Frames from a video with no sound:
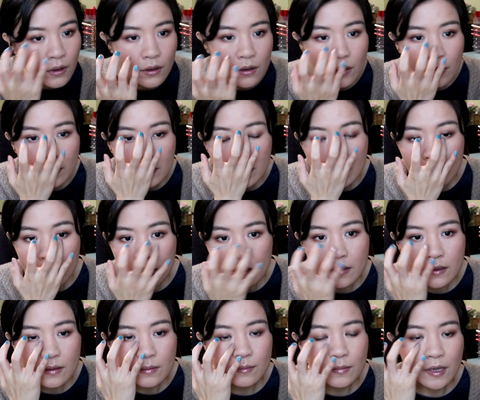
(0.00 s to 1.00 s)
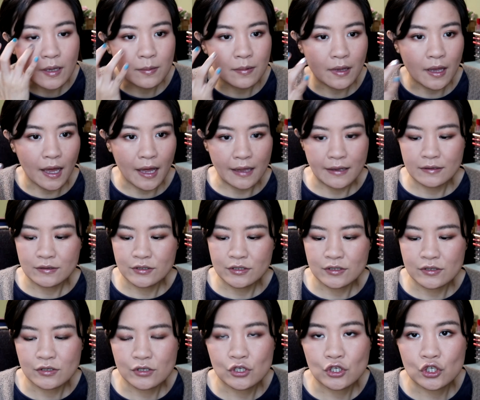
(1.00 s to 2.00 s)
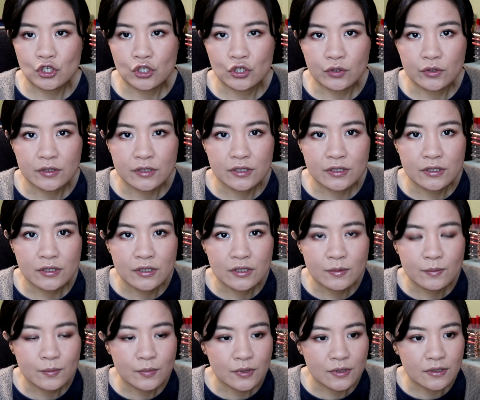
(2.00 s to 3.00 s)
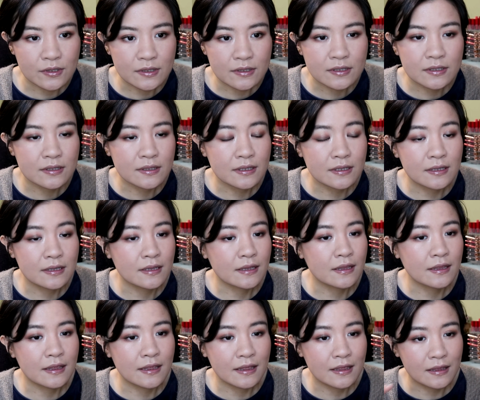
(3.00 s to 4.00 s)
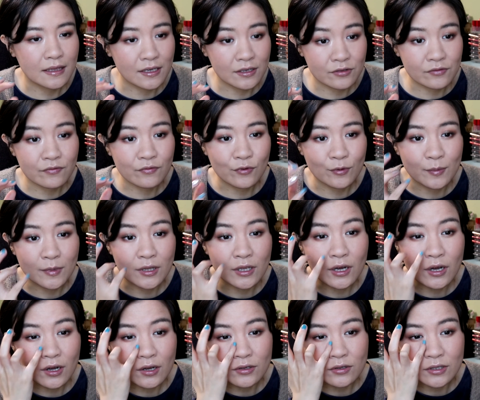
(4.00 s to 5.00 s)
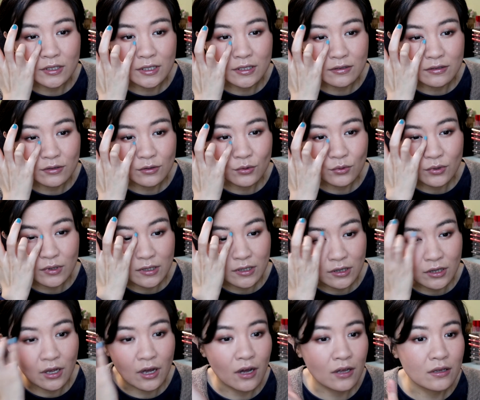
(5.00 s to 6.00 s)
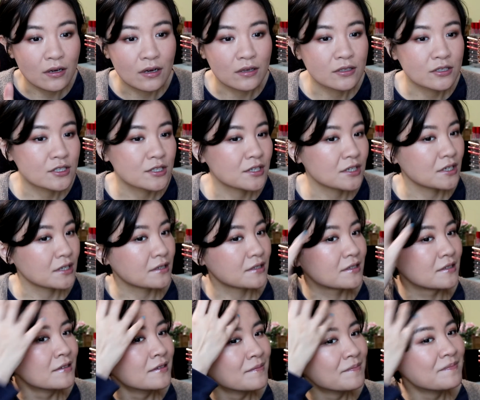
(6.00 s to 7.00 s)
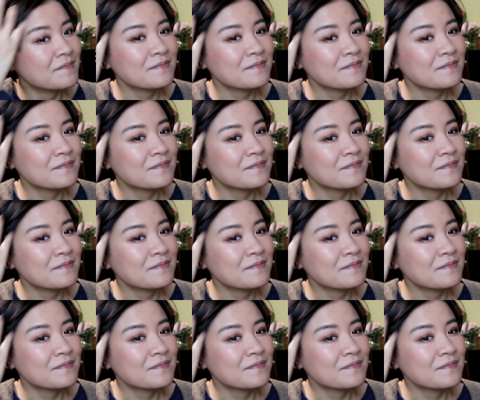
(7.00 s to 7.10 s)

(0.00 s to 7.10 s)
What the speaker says: Okay, maybe I just should put this formula on the inner corner, not on the cheeks.